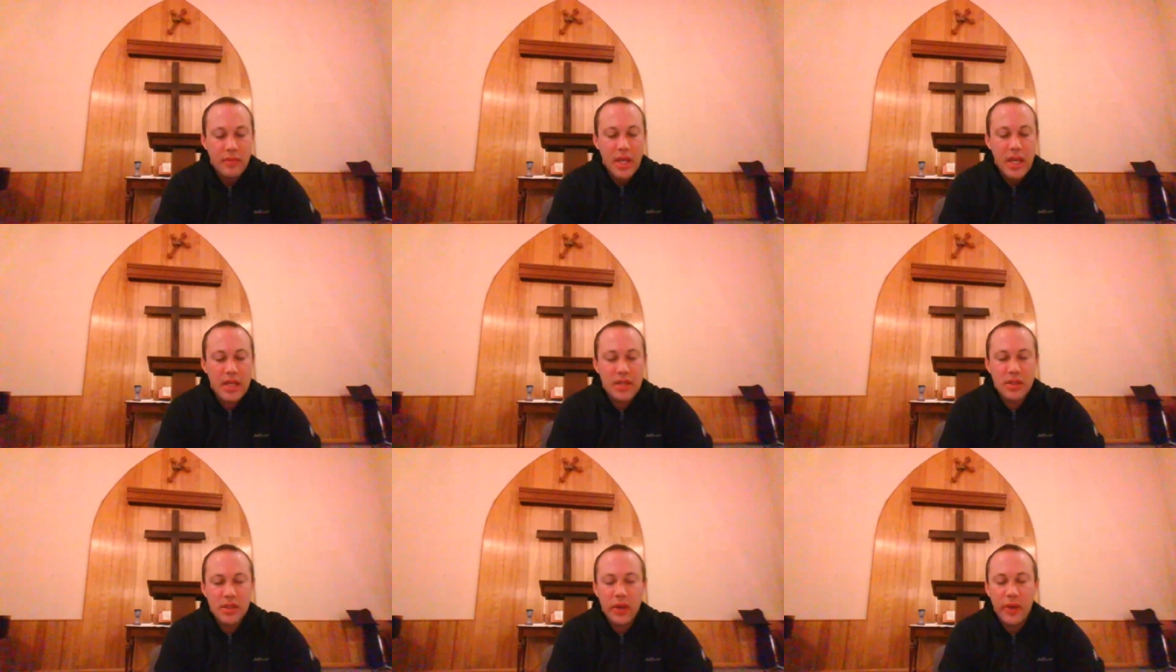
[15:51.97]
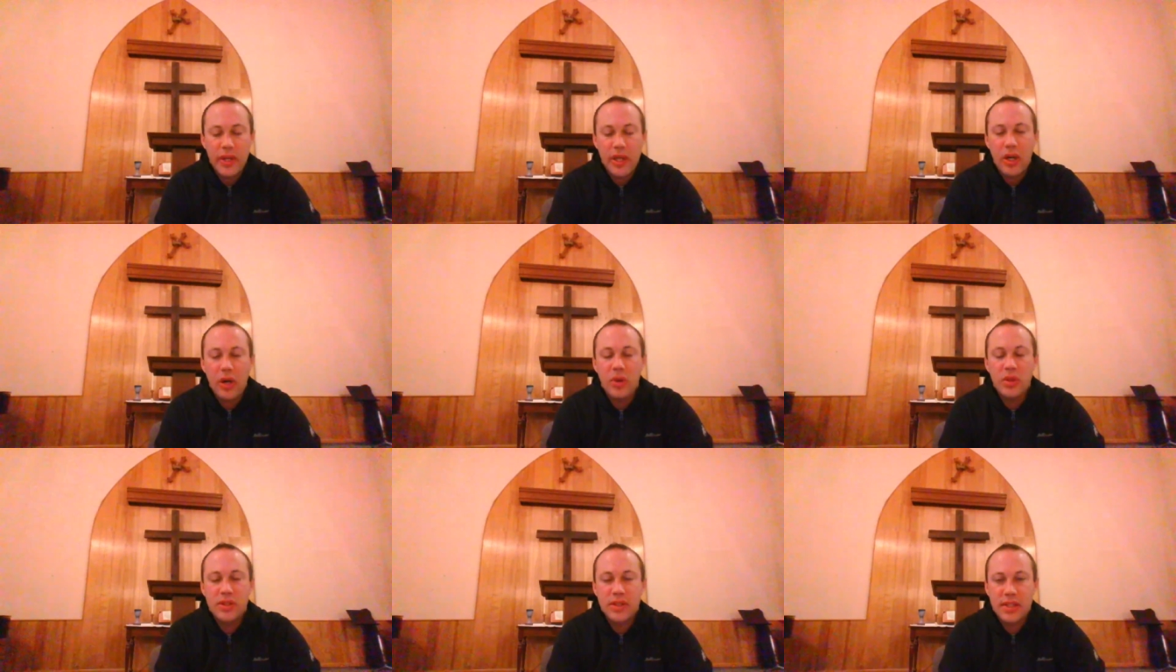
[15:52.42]
And so he
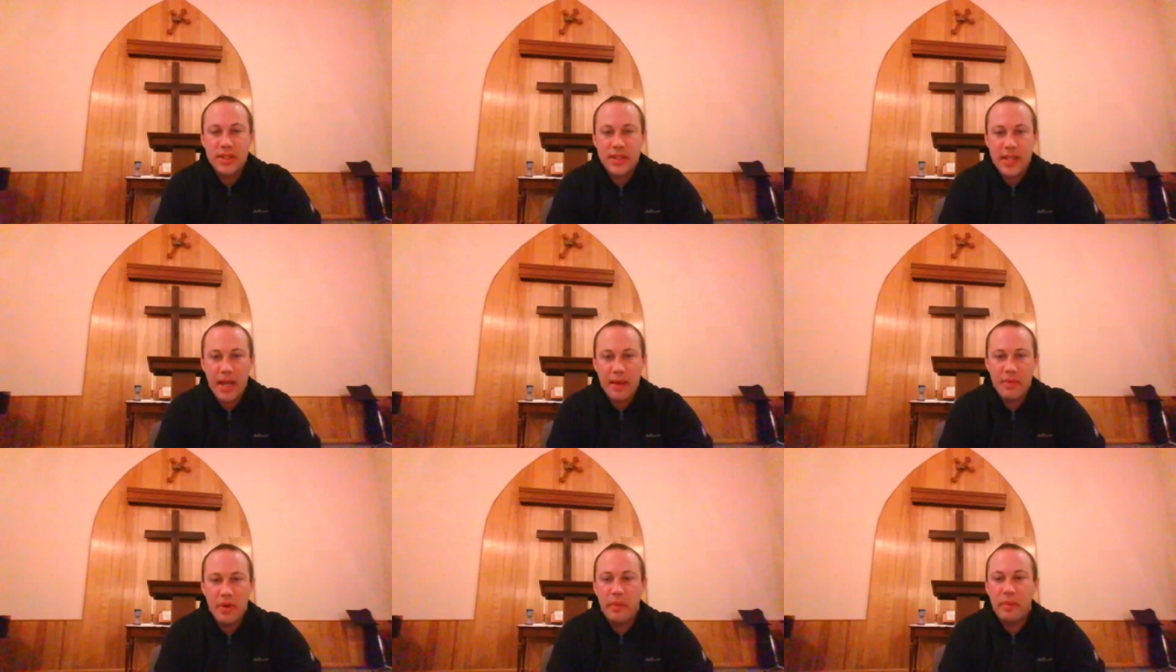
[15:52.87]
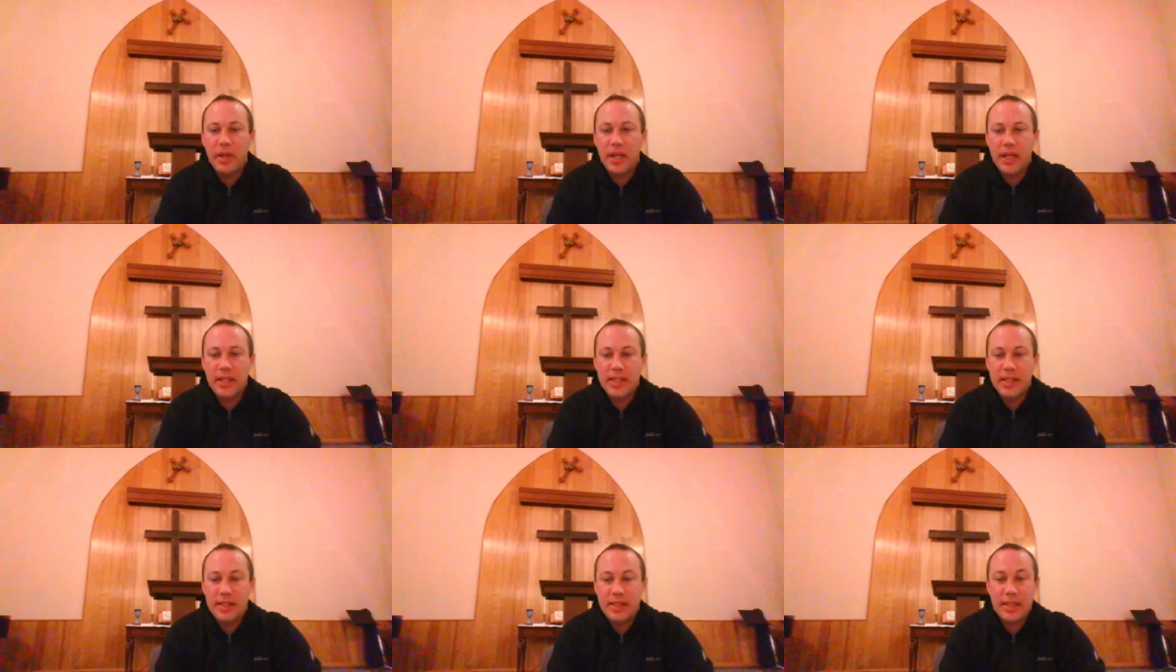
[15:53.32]
goes to Samuel
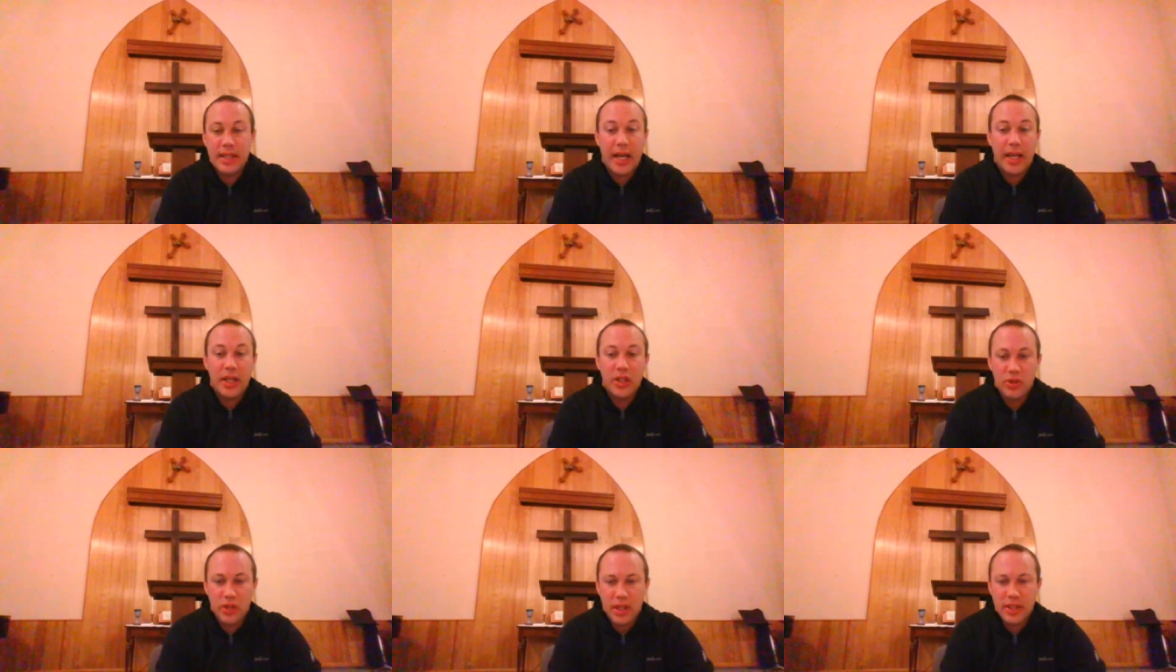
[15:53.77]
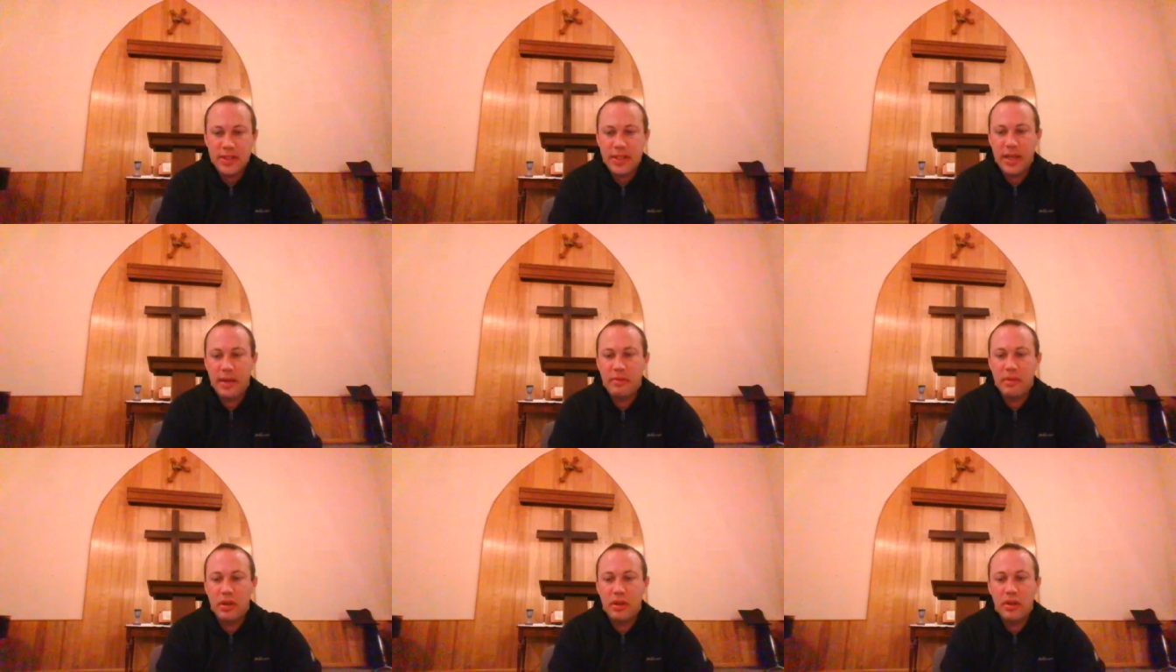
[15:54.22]
because he says, I could trust
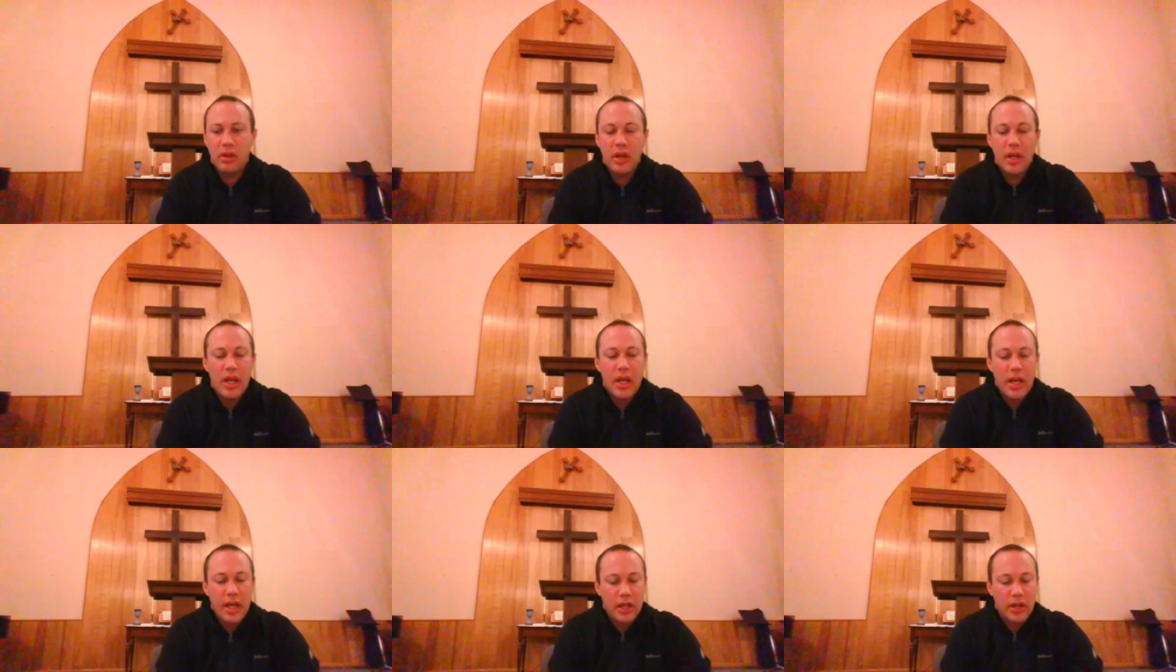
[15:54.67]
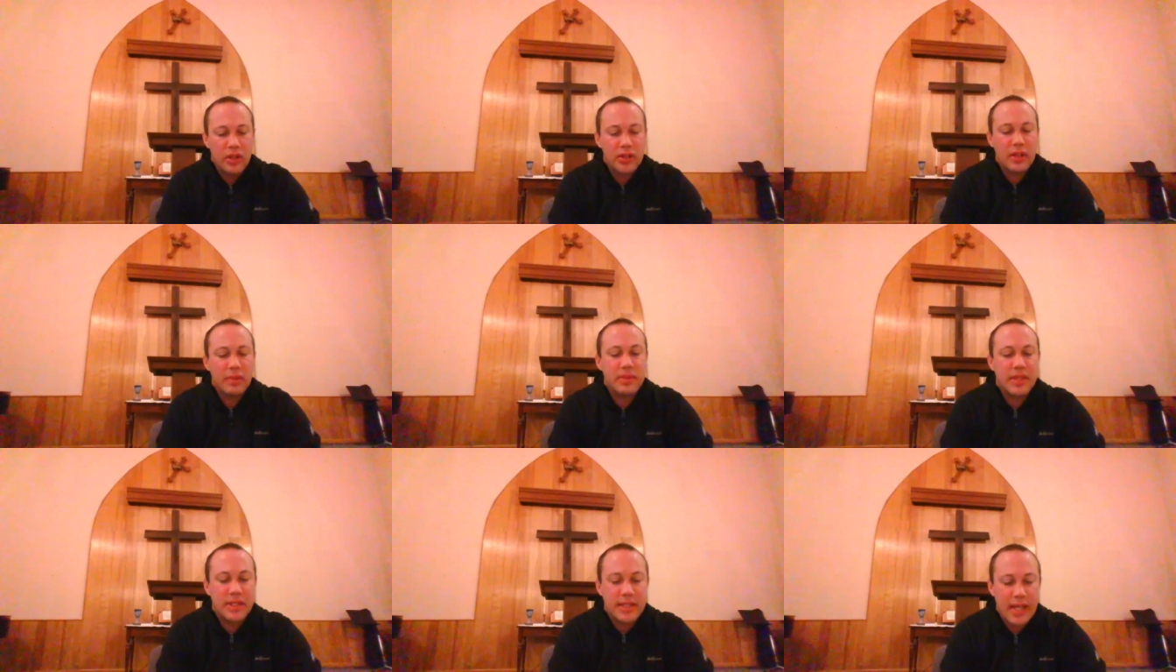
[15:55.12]
Samuel. He
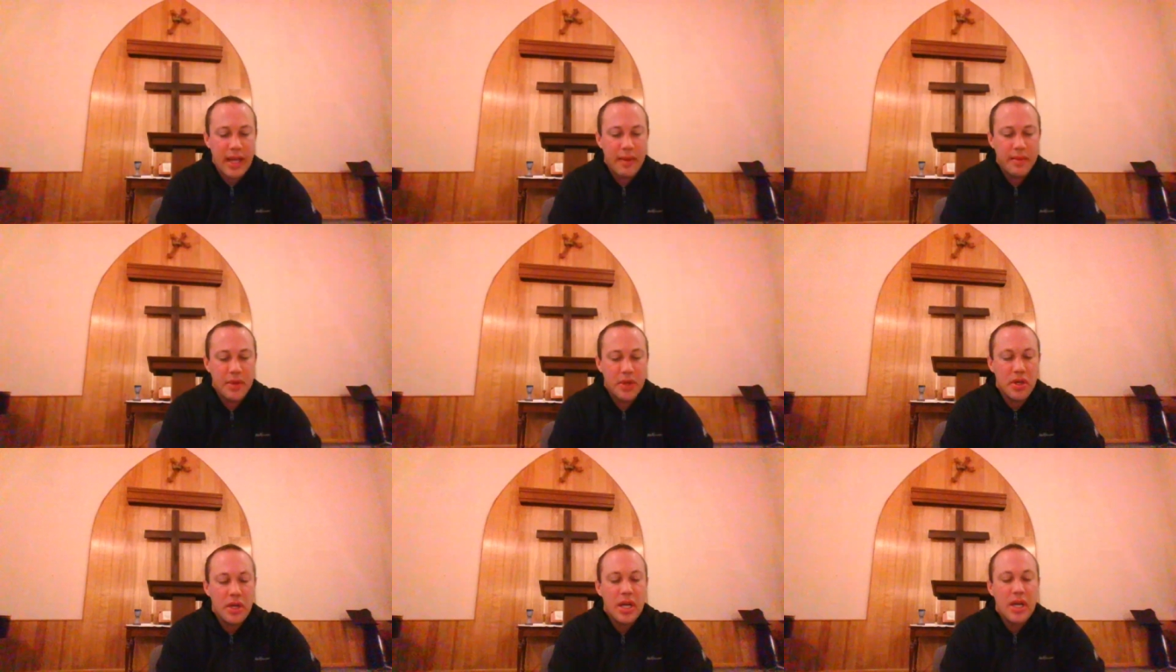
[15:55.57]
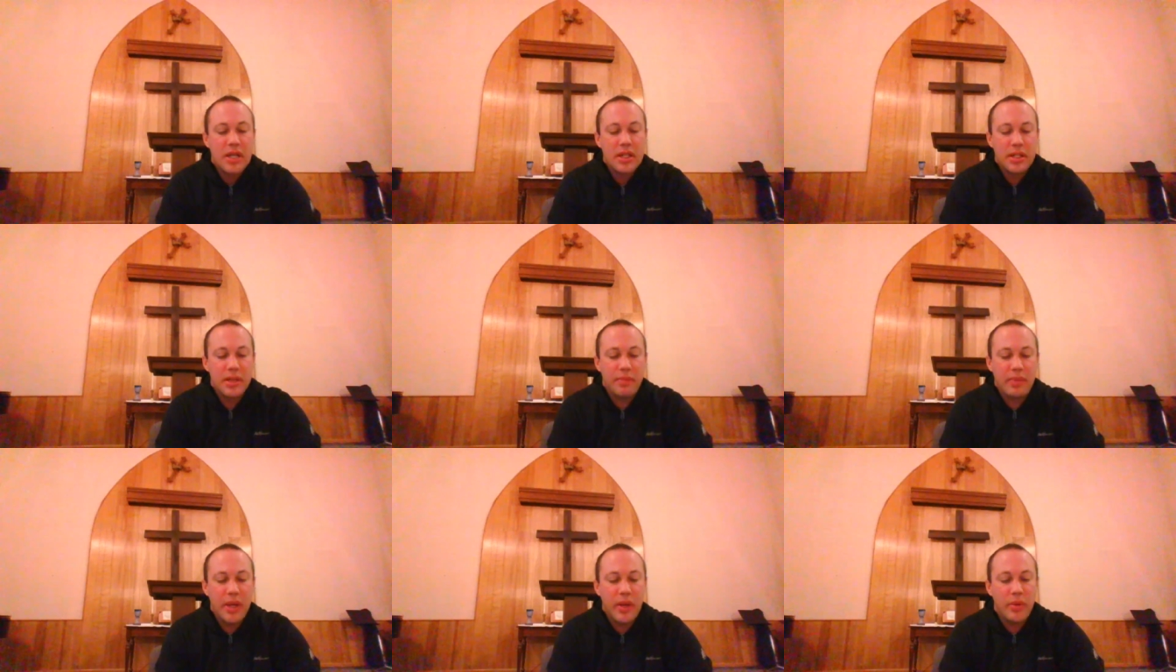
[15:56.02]
goes up to Samuel
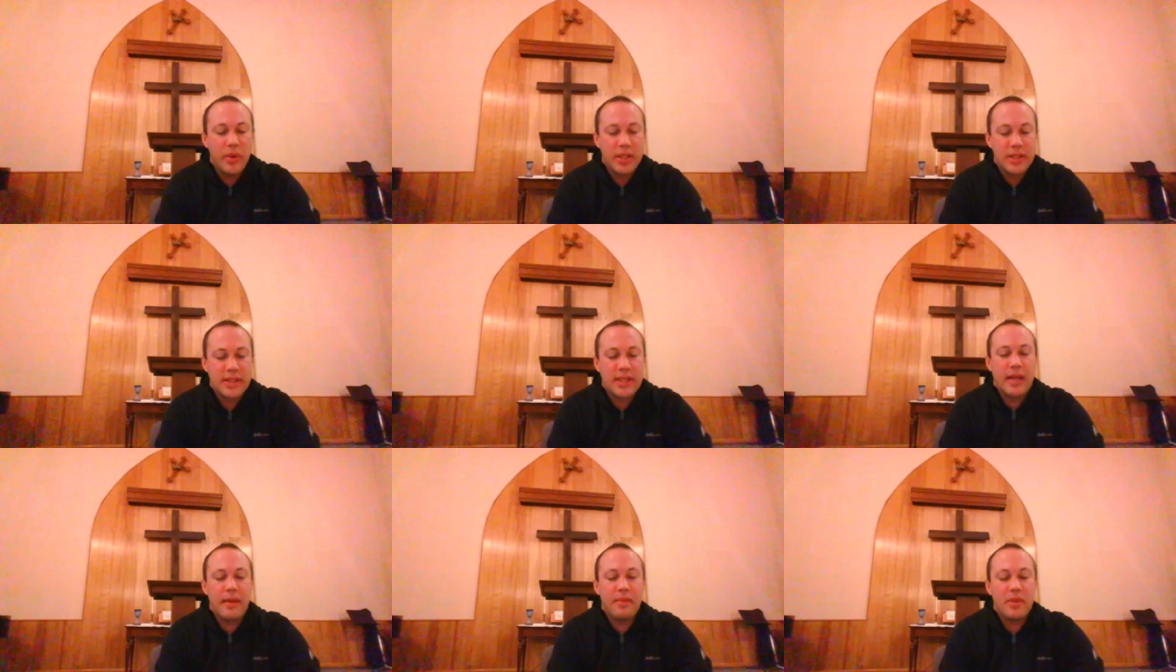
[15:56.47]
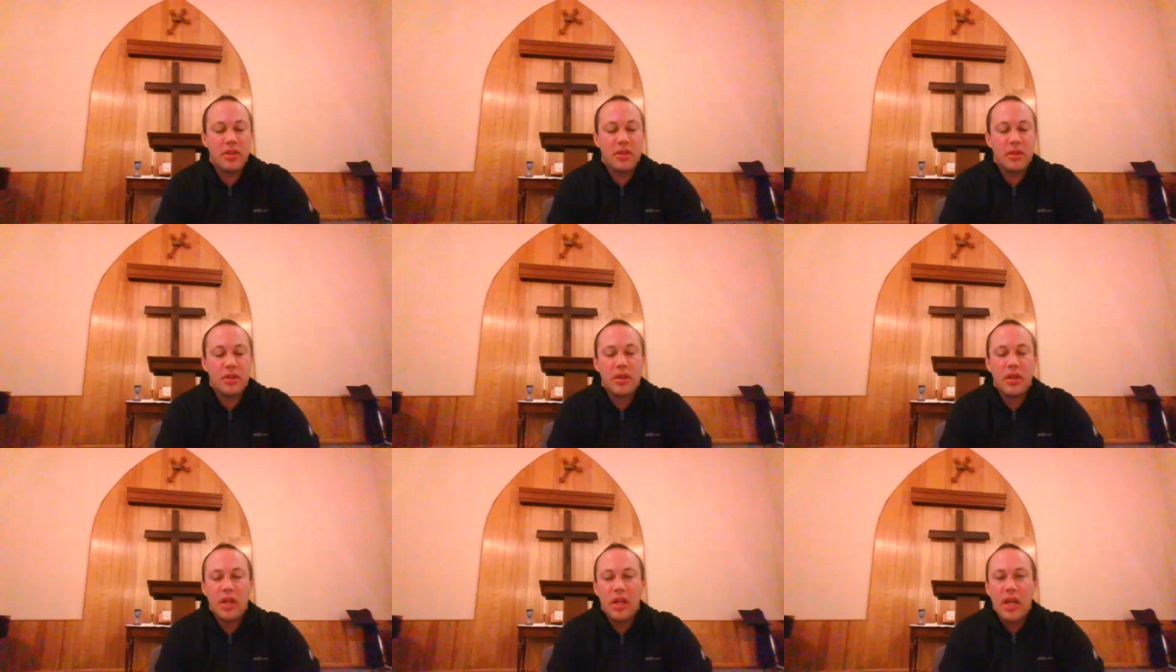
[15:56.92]
to be with Samuel.